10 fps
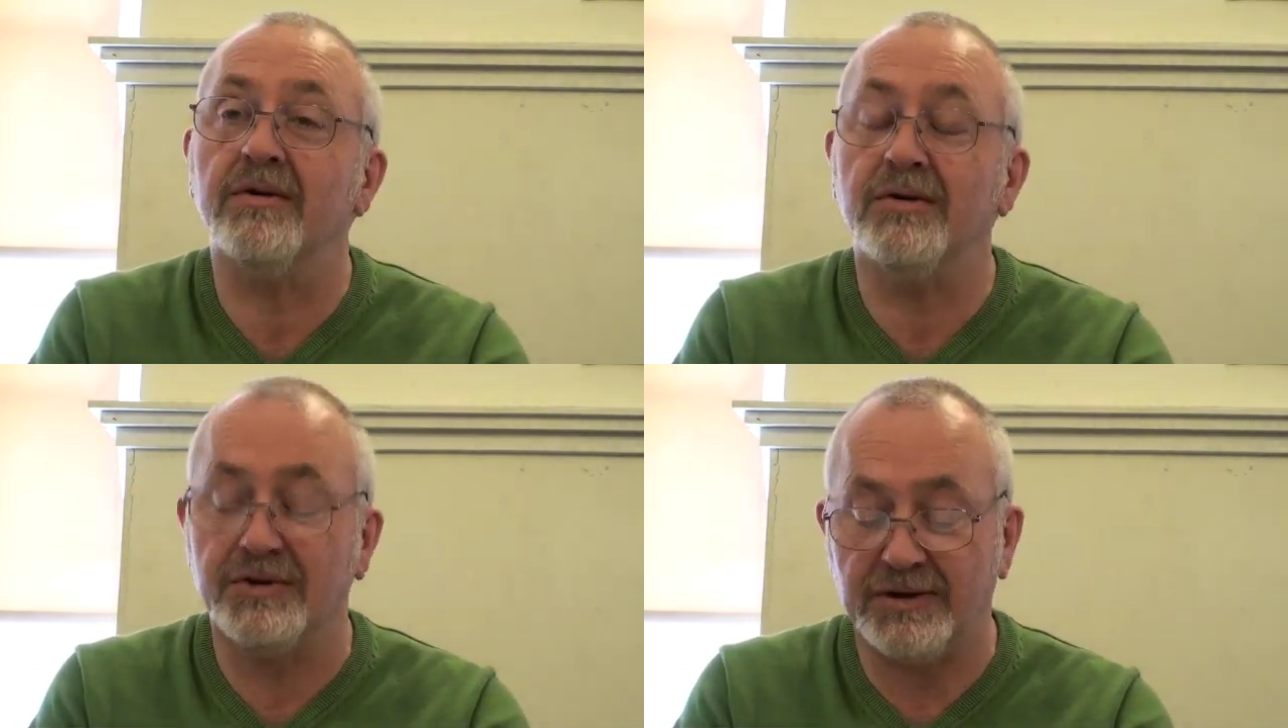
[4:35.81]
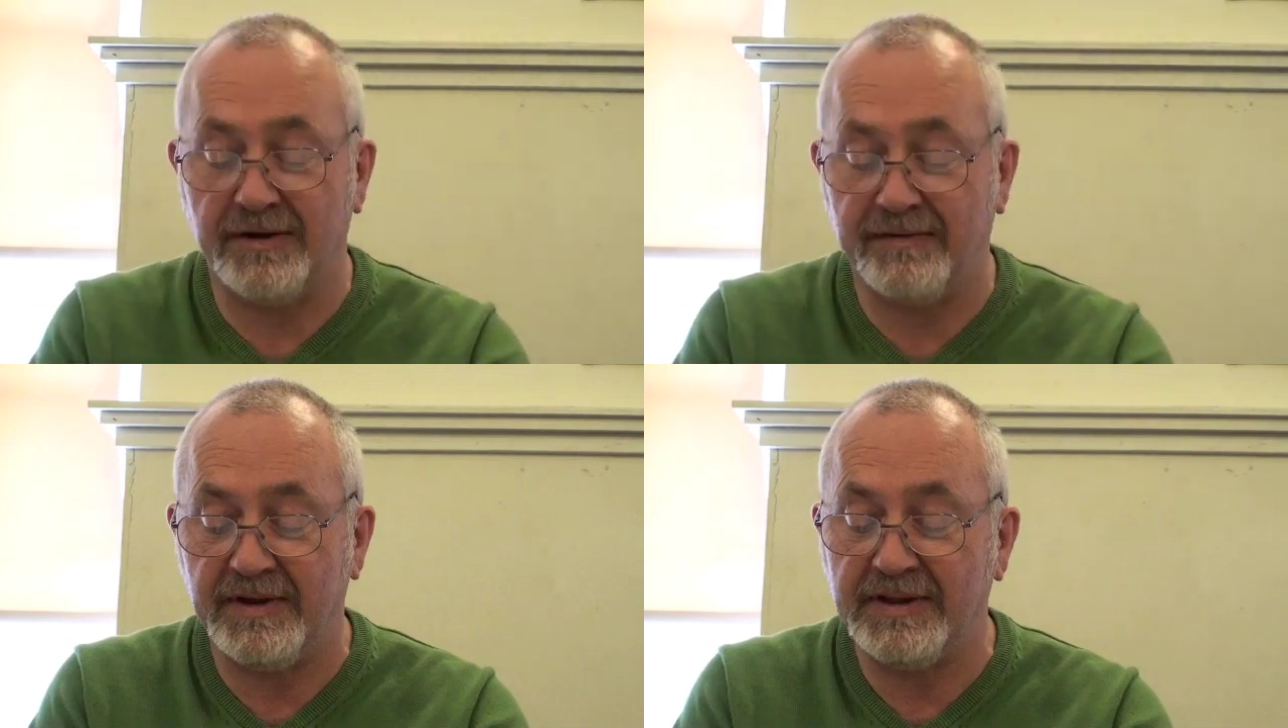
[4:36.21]

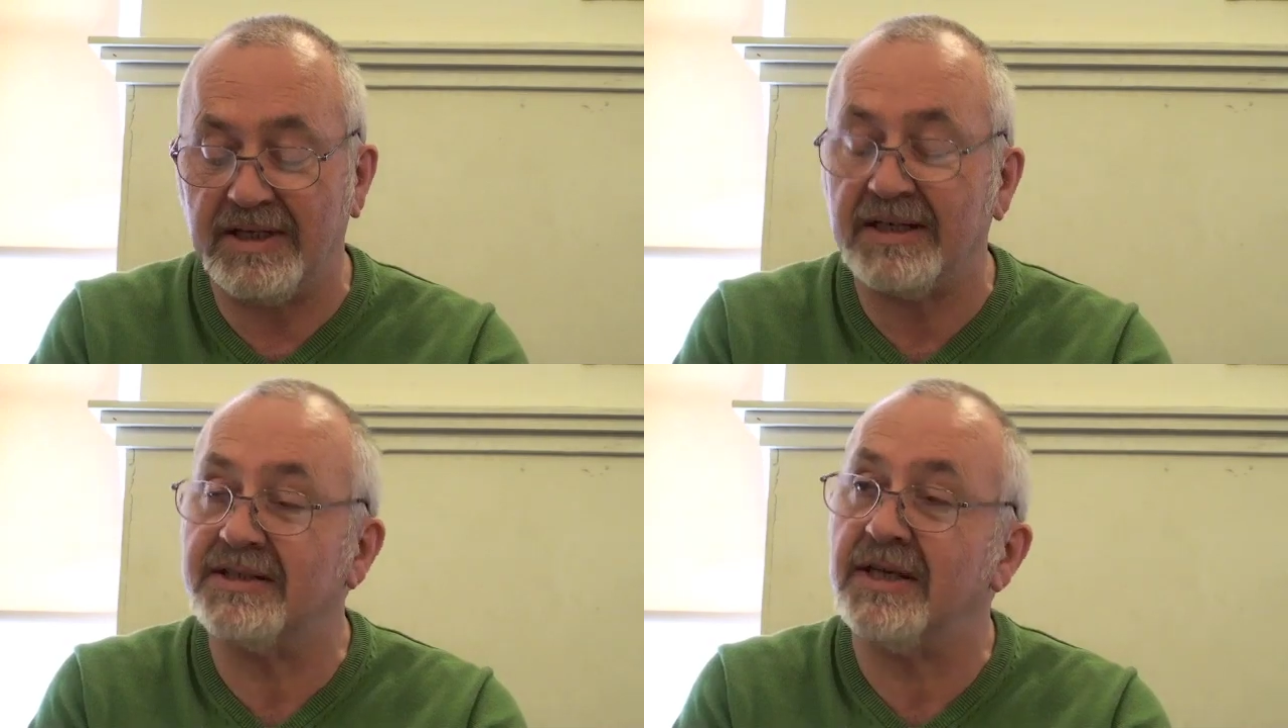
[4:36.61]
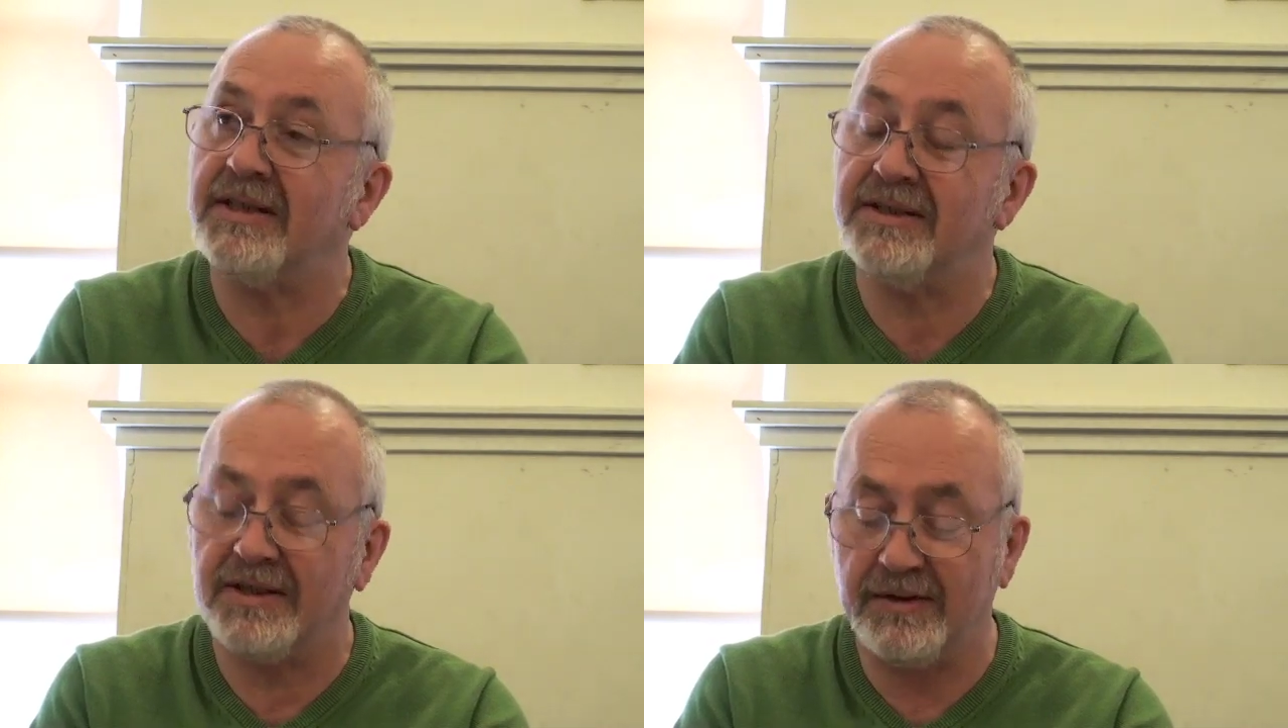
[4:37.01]
Khrushchev attack
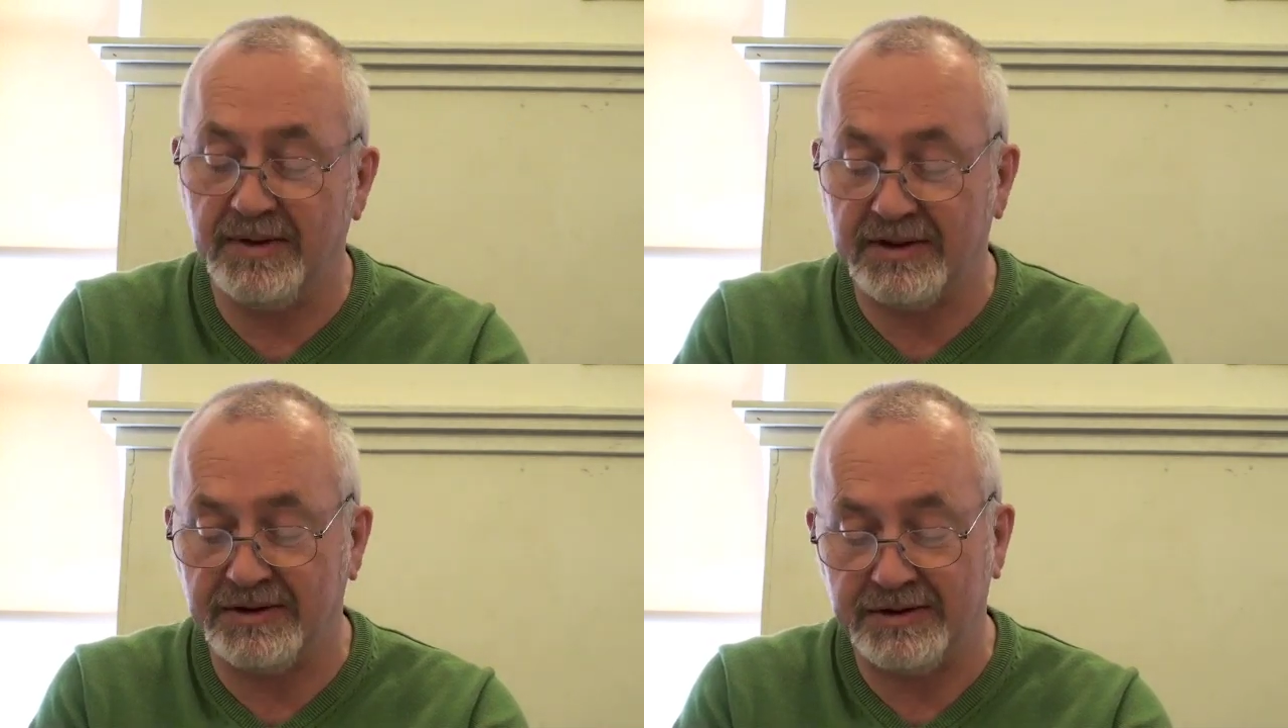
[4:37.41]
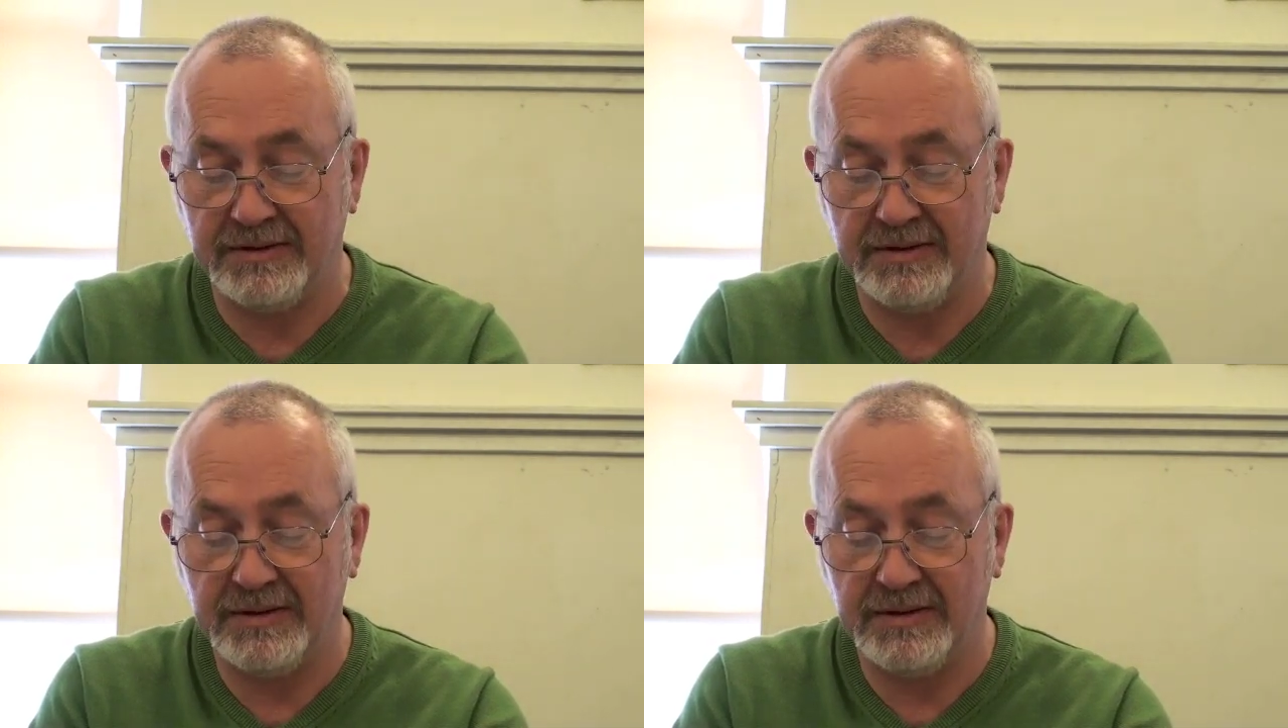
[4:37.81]
Stalin so much?